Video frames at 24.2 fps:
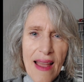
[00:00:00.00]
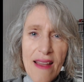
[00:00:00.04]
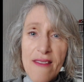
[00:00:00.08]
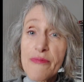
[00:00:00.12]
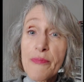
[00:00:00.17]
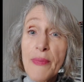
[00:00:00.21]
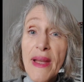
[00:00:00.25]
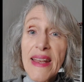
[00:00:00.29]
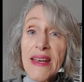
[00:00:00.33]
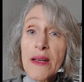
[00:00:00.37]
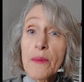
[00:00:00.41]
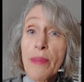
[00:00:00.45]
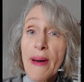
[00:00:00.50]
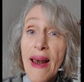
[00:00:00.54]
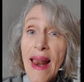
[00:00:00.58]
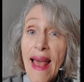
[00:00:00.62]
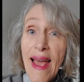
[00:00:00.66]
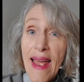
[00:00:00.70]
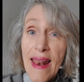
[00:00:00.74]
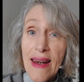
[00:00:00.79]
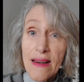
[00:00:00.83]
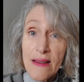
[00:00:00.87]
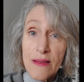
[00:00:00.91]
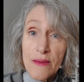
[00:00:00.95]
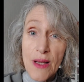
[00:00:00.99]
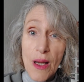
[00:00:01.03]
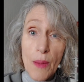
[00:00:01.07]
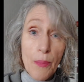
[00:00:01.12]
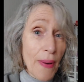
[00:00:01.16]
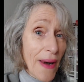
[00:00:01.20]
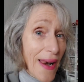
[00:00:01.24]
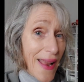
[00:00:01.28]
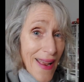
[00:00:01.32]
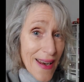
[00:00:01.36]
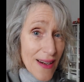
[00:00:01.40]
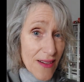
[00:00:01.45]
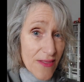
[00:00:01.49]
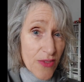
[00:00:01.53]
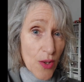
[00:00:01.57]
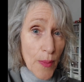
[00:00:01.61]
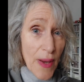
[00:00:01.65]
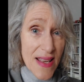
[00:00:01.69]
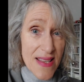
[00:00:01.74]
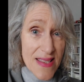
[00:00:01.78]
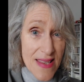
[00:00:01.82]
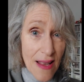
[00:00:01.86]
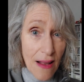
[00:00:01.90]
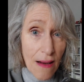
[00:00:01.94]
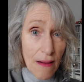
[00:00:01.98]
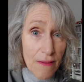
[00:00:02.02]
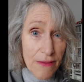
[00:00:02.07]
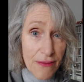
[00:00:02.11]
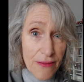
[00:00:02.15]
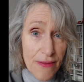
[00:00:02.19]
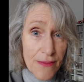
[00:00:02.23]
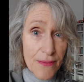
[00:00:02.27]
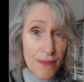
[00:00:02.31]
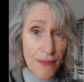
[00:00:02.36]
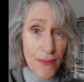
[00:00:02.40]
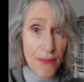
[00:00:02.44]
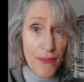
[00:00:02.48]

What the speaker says: made a plan for myself,